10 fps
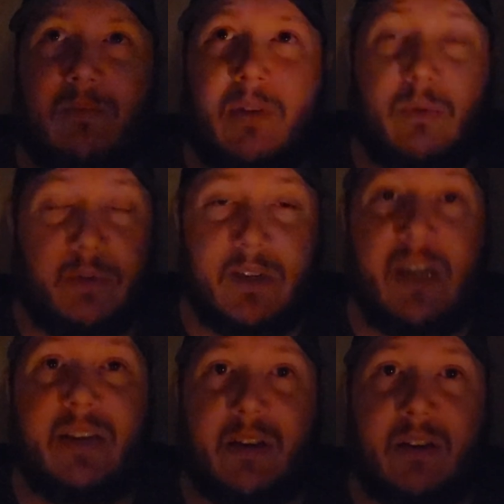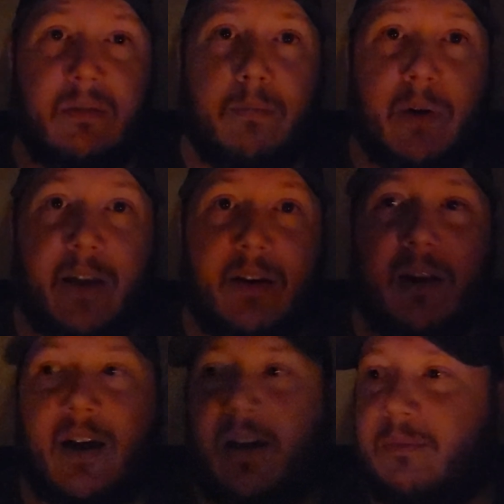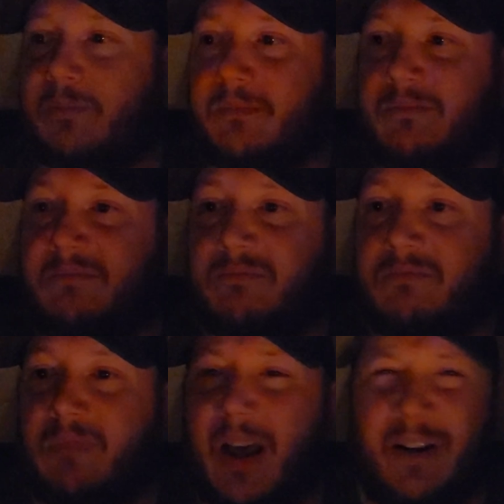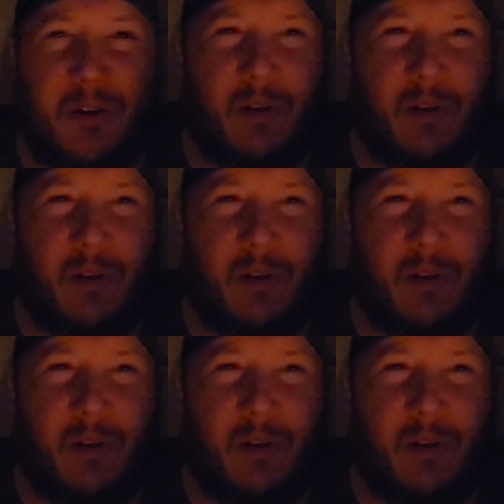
It was decent, but I don't